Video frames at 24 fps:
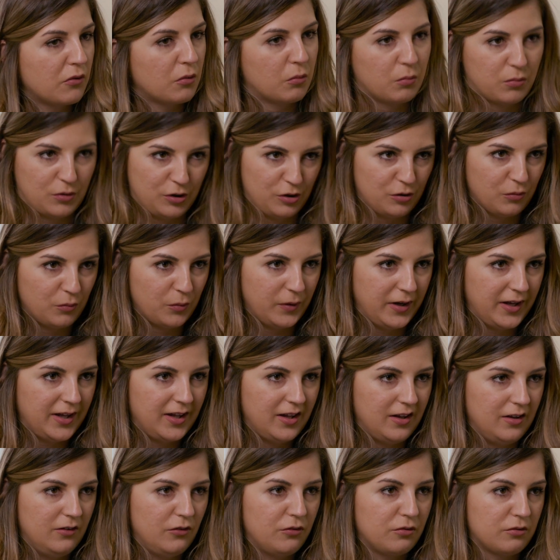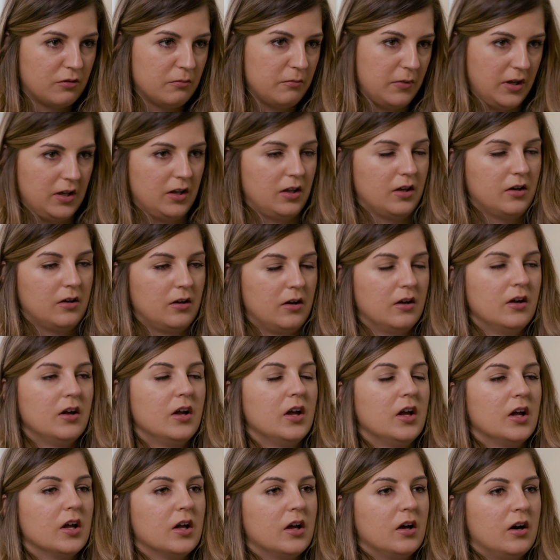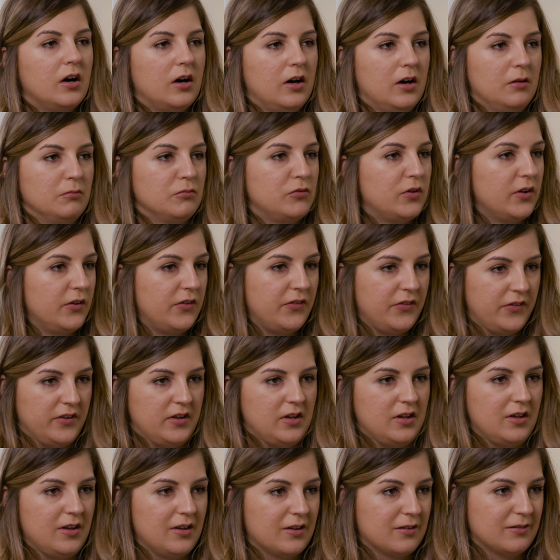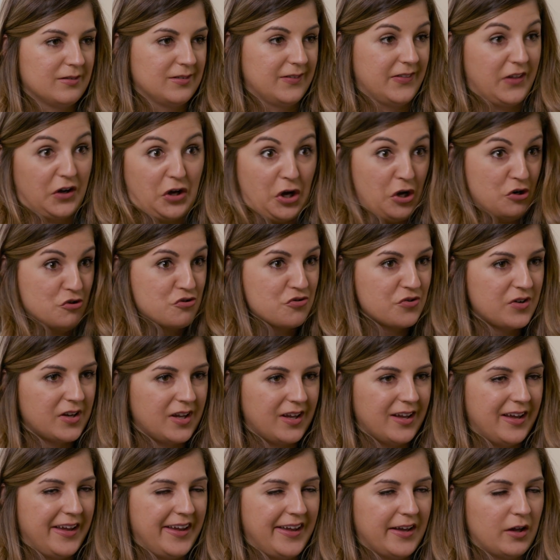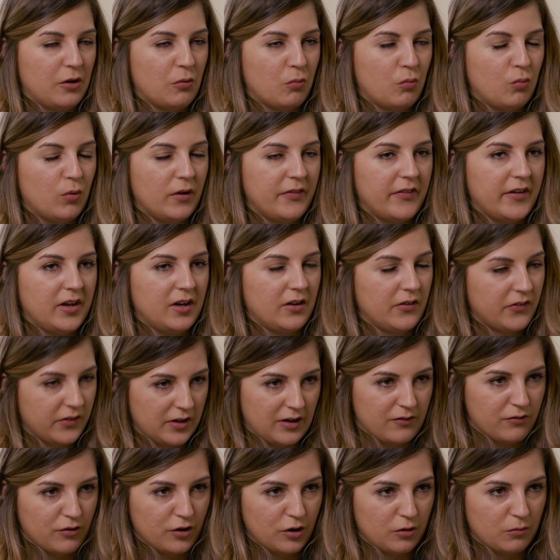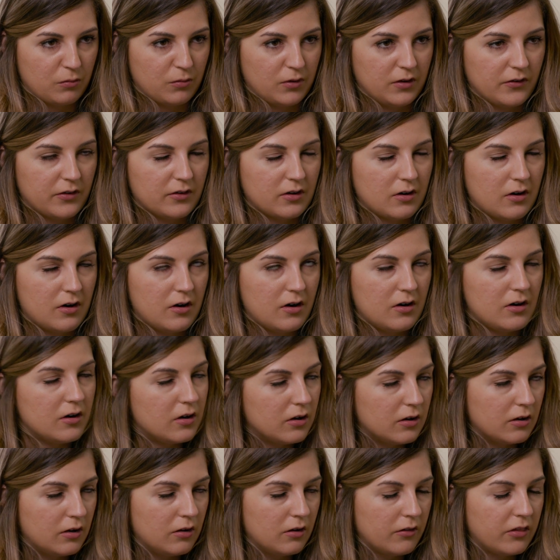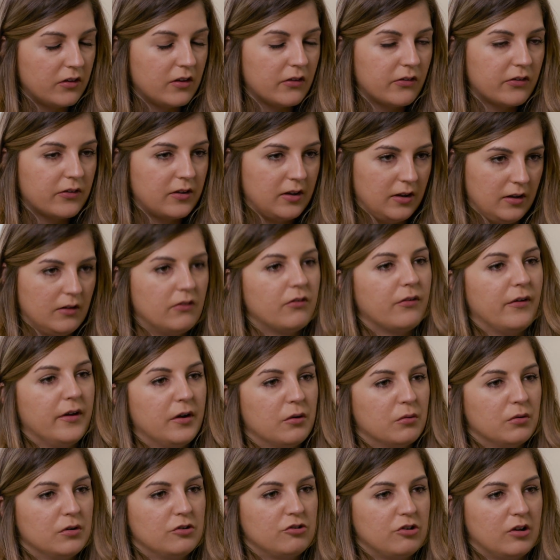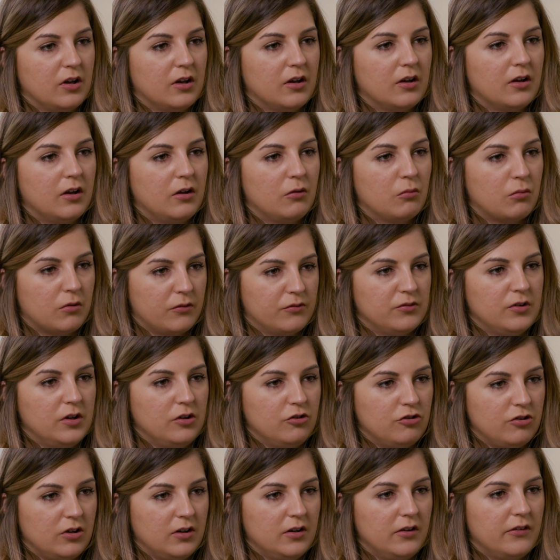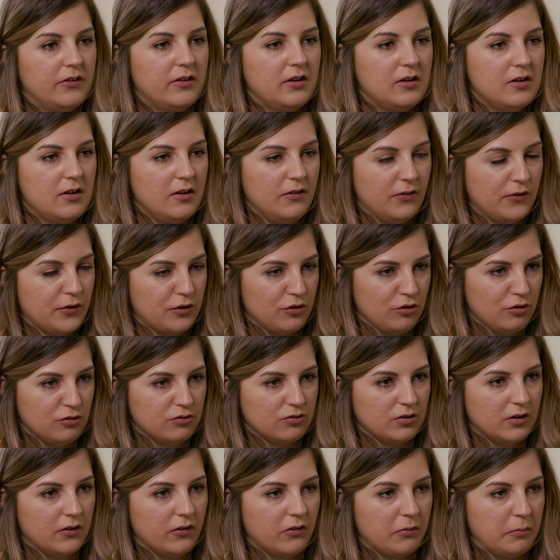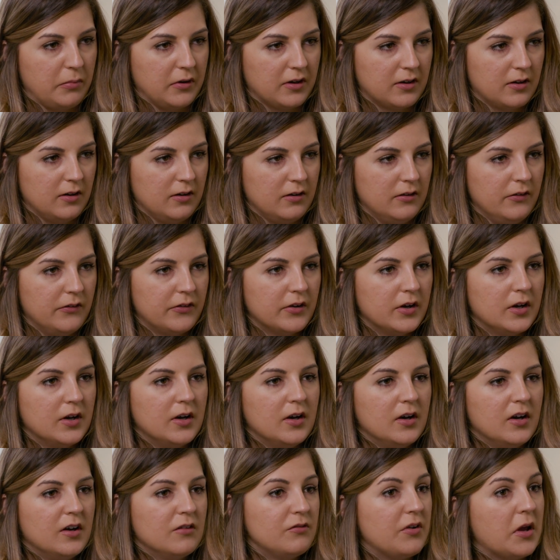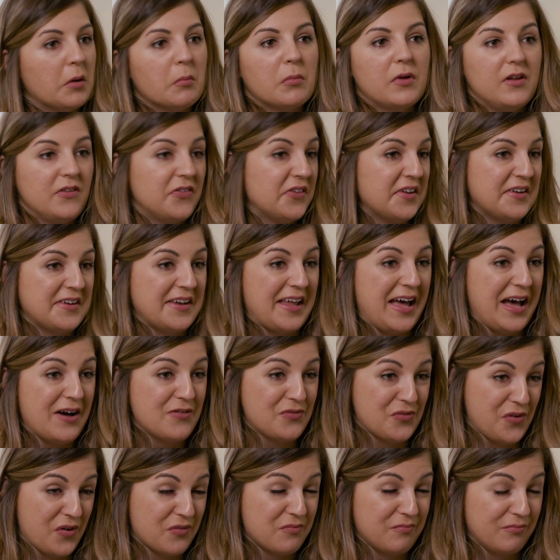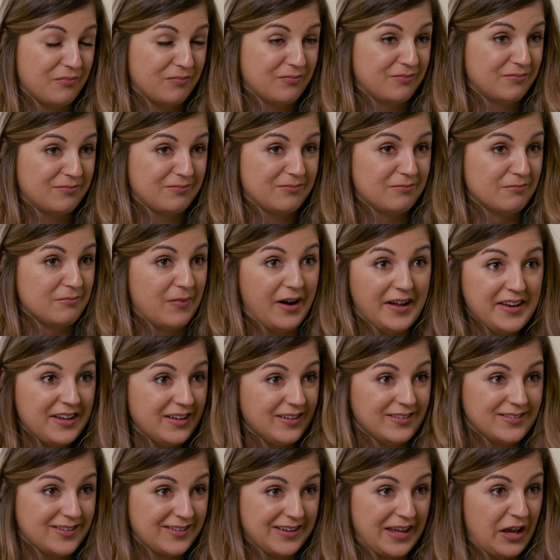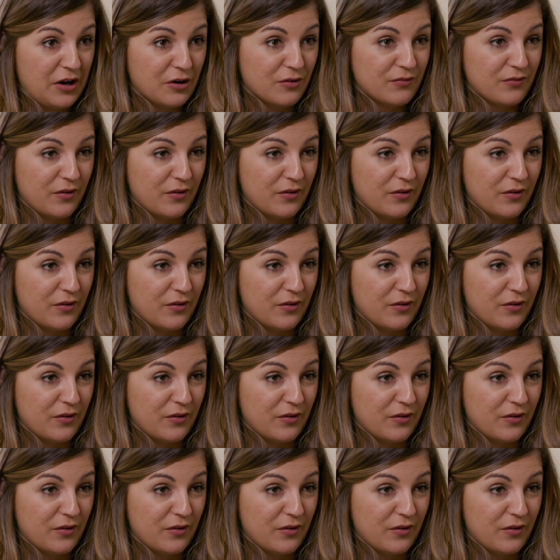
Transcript: of the world went into Romania to see the country, and what they discovered was all these kids languishing in orphanages and institutions because families didn't have enough money to care